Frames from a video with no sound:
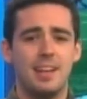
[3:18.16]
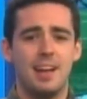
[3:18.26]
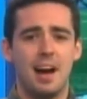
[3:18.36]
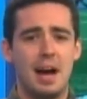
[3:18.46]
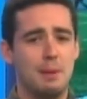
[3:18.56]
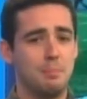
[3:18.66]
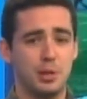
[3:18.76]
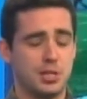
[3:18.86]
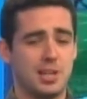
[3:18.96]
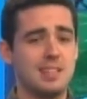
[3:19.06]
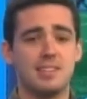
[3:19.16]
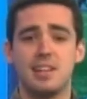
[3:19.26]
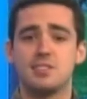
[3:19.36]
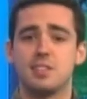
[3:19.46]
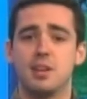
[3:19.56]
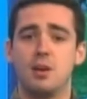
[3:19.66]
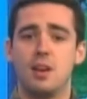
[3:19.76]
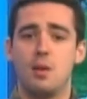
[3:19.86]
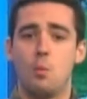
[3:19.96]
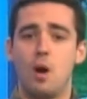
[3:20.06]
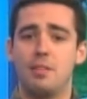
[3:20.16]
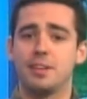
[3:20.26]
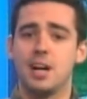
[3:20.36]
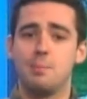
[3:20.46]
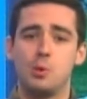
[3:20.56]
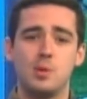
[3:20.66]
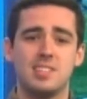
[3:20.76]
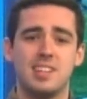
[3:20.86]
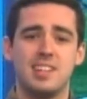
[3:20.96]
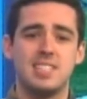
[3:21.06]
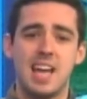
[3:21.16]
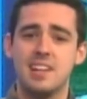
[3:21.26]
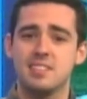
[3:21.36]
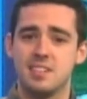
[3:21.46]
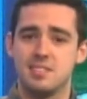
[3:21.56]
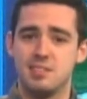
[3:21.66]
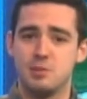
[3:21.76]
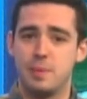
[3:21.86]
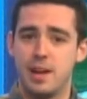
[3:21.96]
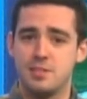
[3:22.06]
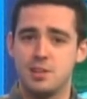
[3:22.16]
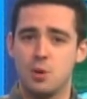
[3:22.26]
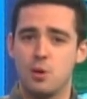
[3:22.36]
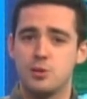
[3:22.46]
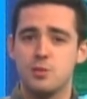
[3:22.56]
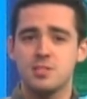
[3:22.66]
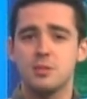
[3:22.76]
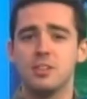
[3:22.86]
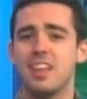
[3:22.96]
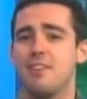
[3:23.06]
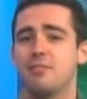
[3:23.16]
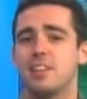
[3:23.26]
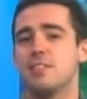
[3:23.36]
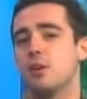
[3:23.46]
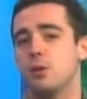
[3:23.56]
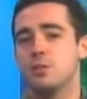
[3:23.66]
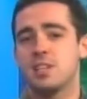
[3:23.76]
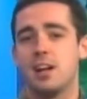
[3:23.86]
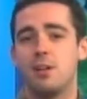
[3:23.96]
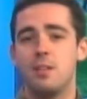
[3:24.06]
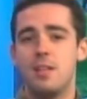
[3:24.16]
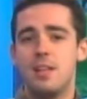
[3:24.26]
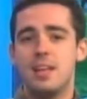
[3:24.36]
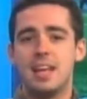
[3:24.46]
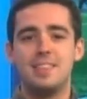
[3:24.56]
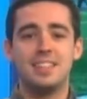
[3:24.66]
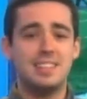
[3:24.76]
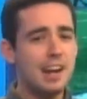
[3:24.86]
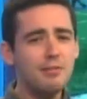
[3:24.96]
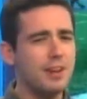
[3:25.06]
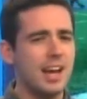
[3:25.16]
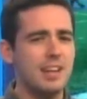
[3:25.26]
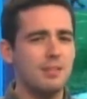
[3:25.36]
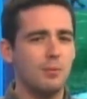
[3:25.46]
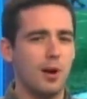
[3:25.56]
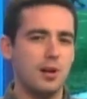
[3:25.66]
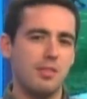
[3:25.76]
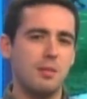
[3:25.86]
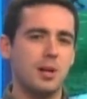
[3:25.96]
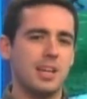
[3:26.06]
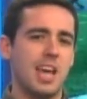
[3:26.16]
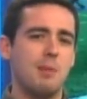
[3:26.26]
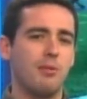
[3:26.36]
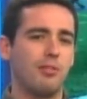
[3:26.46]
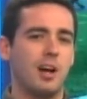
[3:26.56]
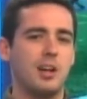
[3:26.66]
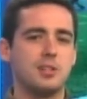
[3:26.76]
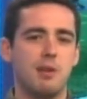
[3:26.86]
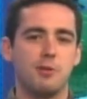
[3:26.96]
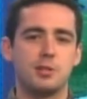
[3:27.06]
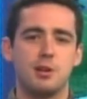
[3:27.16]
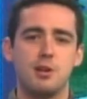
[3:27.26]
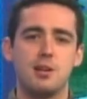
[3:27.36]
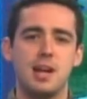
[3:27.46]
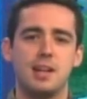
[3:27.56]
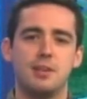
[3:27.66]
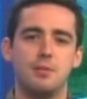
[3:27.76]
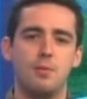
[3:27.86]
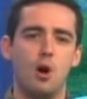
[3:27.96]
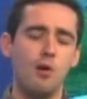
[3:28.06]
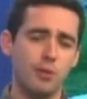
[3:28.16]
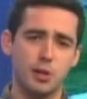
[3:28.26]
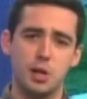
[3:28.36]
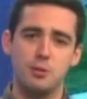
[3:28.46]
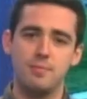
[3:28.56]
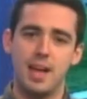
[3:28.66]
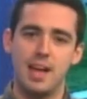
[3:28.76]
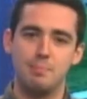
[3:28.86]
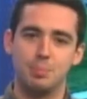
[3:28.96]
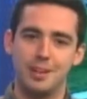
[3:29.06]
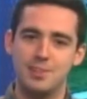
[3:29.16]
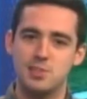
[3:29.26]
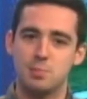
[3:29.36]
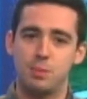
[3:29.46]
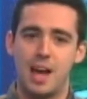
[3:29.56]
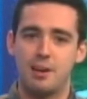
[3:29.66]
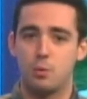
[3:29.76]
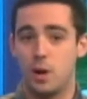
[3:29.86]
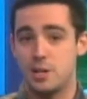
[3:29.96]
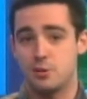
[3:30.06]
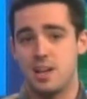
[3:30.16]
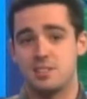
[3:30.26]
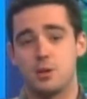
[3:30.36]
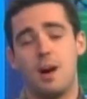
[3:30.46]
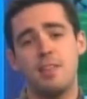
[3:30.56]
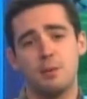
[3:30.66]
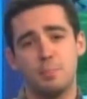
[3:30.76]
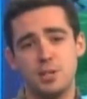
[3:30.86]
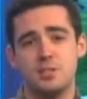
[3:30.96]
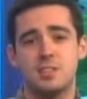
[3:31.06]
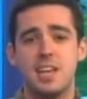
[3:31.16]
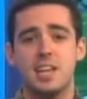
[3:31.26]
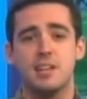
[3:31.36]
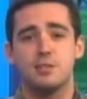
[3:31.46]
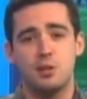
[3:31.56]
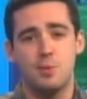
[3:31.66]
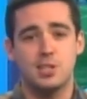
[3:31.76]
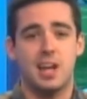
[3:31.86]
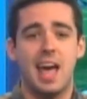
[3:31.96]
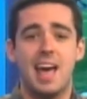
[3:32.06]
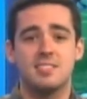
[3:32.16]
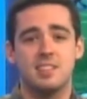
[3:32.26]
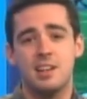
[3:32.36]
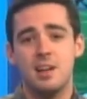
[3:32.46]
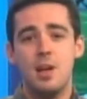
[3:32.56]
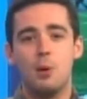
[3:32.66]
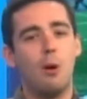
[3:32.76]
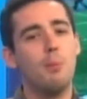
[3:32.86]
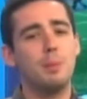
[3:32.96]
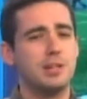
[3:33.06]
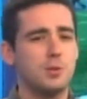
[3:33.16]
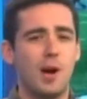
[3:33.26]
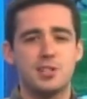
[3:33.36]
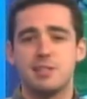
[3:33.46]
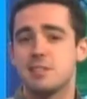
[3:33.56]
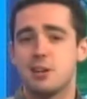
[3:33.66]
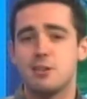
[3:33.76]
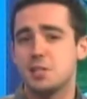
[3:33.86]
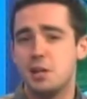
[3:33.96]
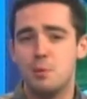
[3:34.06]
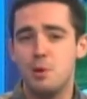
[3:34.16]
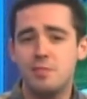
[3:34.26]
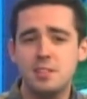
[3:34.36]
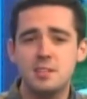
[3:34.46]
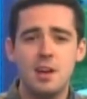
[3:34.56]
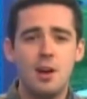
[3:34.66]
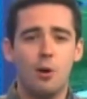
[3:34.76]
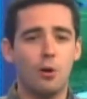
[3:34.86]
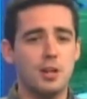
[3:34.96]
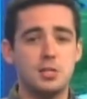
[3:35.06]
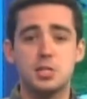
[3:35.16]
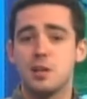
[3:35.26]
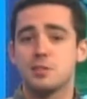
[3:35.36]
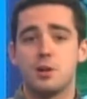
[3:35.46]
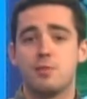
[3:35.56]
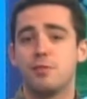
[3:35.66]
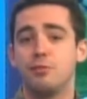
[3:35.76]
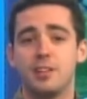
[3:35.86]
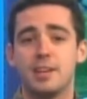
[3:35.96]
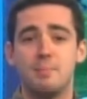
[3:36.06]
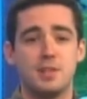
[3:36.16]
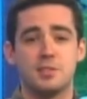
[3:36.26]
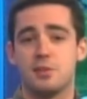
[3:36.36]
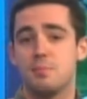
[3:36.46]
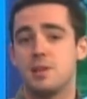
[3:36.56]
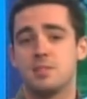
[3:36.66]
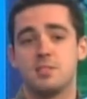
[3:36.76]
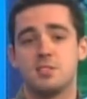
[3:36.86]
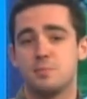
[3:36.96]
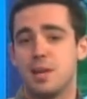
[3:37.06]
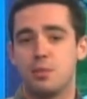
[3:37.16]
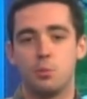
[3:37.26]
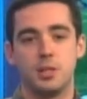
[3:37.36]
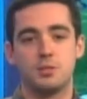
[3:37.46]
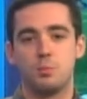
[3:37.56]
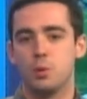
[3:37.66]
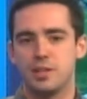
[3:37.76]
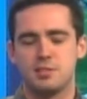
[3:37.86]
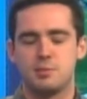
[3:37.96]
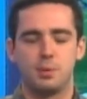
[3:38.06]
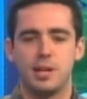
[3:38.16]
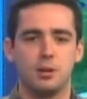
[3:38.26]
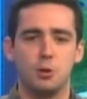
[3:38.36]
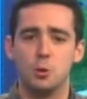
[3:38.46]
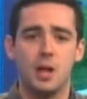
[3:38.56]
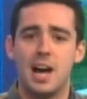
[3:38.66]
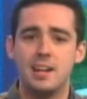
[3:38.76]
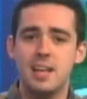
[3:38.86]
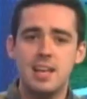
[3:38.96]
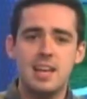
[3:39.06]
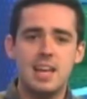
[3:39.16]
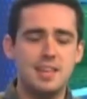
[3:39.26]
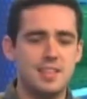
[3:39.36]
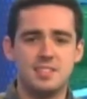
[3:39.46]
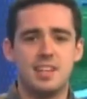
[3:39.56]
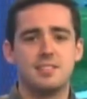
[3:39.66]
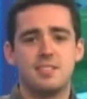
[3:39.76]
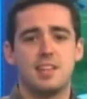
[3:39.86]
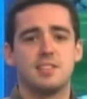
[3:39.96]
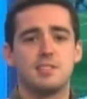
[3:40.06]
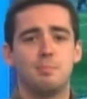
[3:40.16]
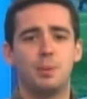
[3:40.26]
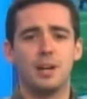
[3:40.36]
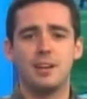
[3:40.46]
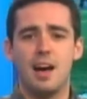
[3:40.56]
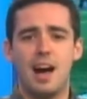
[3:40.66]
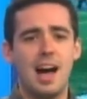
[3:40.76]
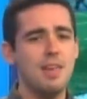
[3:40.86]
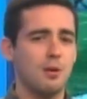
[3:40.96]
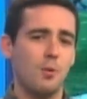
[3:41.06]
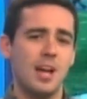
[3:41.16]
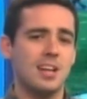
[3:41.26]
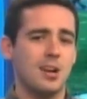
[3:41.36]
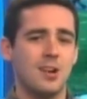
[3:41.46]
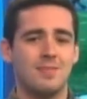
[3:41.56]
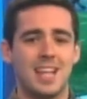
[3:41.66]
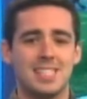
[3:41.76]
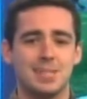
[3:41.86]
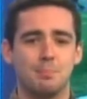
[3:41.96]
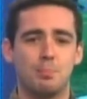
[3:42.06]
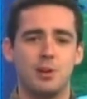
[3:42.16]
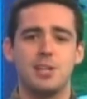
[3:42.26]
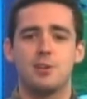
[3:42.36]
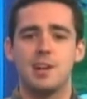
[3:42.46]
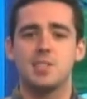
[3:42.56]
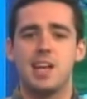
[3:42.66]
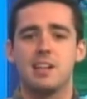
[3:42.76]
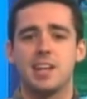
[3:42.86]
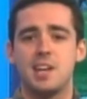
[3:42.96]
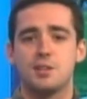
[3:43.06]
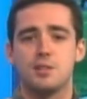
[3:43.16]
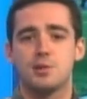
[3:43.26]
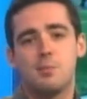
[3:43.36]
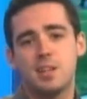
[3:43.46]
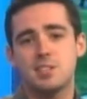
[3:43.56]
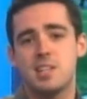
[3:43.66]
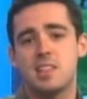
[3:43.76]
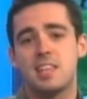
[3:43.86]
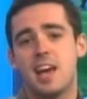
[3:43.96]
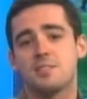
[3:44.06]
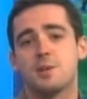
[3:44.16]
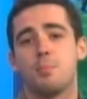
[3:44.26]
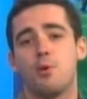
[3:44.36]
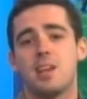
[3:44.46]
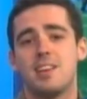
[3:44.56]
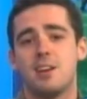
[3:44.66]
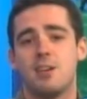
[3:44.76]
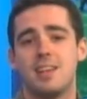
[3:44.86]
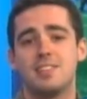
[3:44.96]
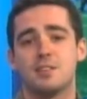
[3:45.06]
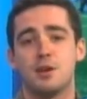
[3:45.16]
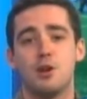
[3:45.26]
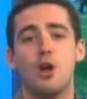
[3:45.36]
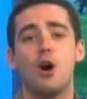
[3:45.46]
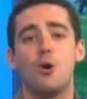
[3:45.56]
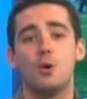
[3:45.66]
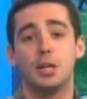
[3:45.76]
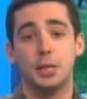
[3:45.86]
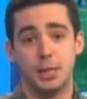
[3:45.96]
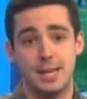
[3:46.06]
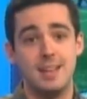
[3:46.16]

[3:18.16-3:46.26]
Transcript: Uh, Busch cites an incident while the couple was in Texas this past year where Driscoll left in the hotel in the dead of night wearing nothing but camouflage and returned in an overcoat and blood splattered white dress. So either Busch has taken too much acid while binge watching Tarantino movies or he's just heard of the flick Mr. and Mrs. Smith, which would explain a whole lot in this instance. But Either way, Kurt, that's a pretty crazy allegation, so I'm going to say that the extra point here is no good.